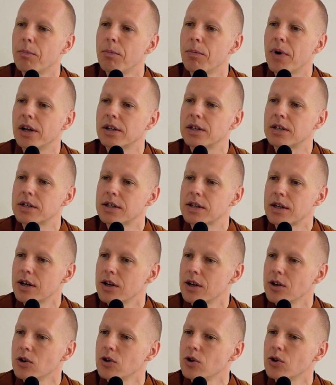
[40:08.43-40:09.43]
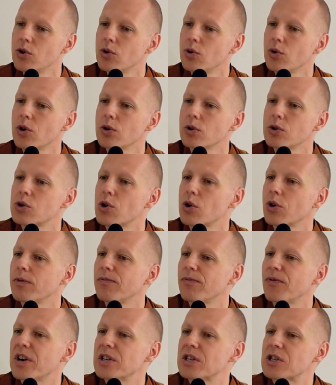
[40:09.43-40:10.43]
but you don't sort
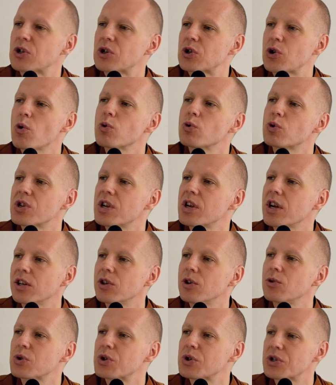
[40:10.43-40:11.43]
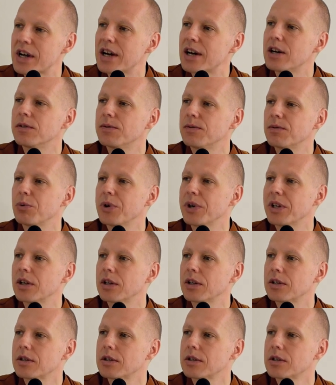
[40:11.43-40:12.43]
of associate yourself with
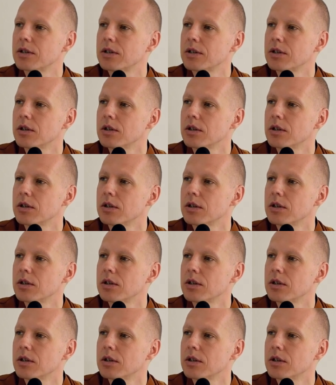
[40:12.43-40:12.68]
it.